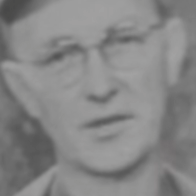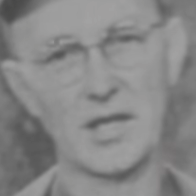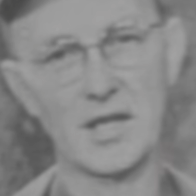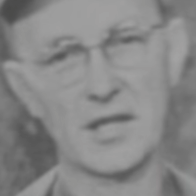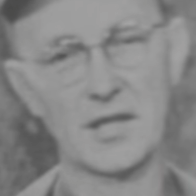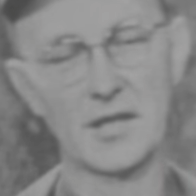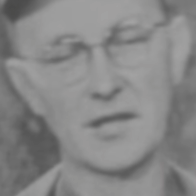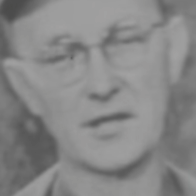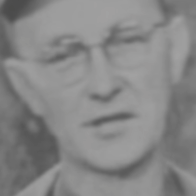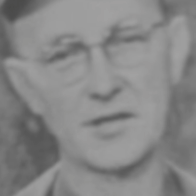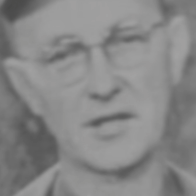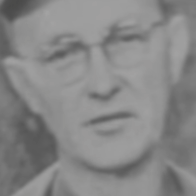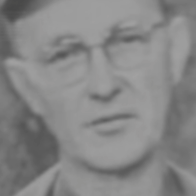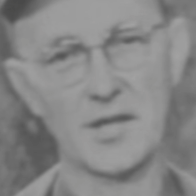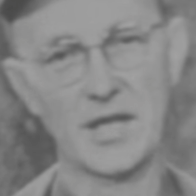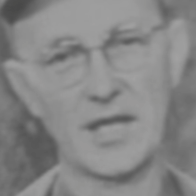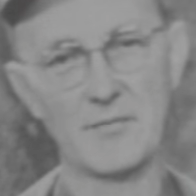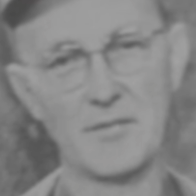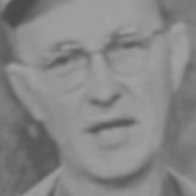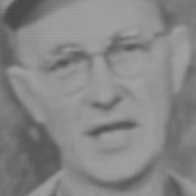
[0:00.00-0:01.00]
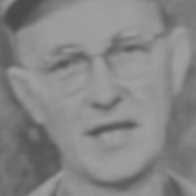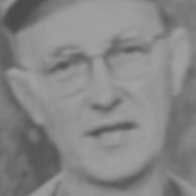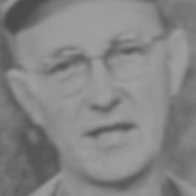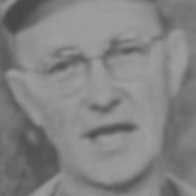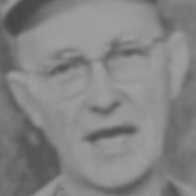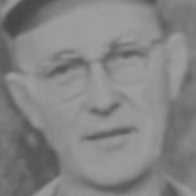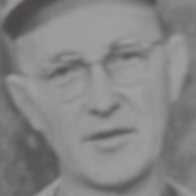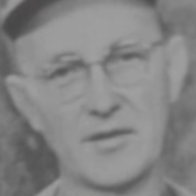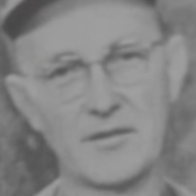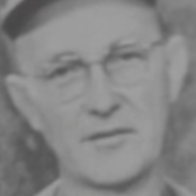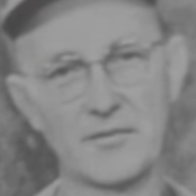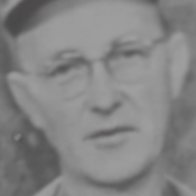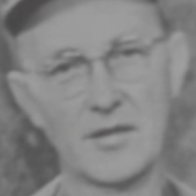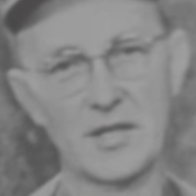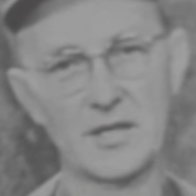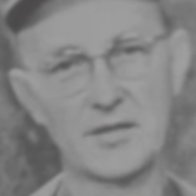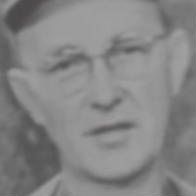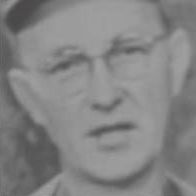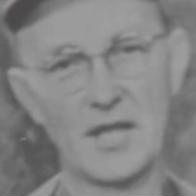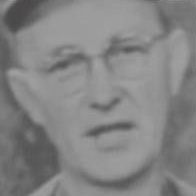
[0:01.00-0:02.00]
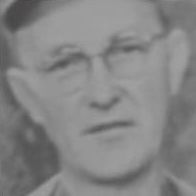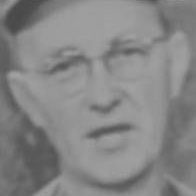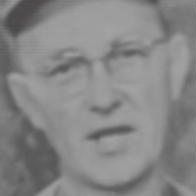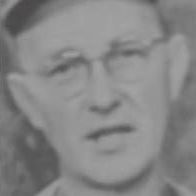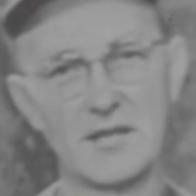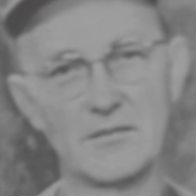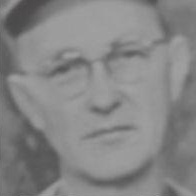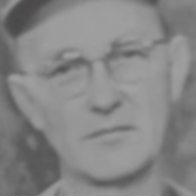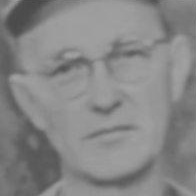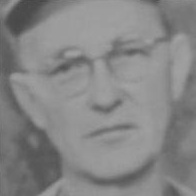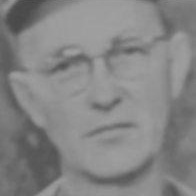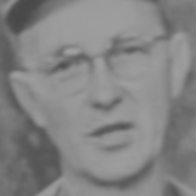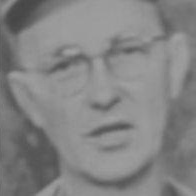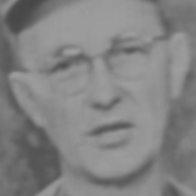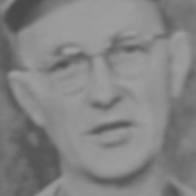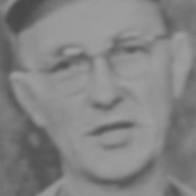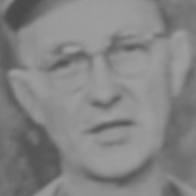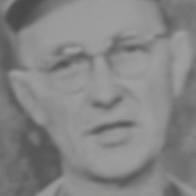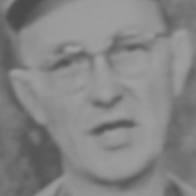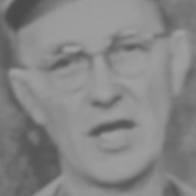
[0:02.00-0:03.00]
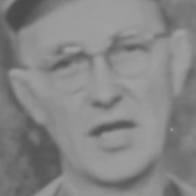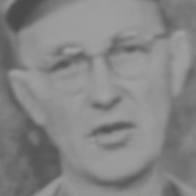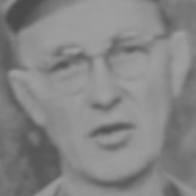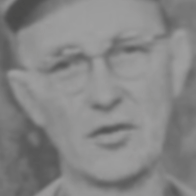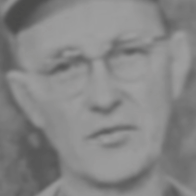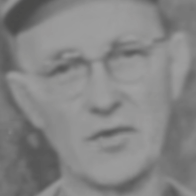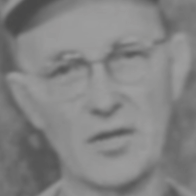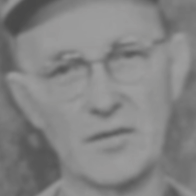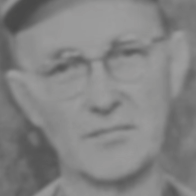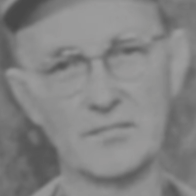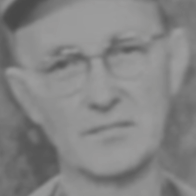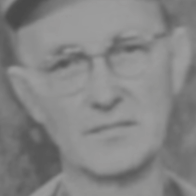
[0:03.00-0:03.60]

well, here's a ready-made cabin for us to live in, we'll just take over.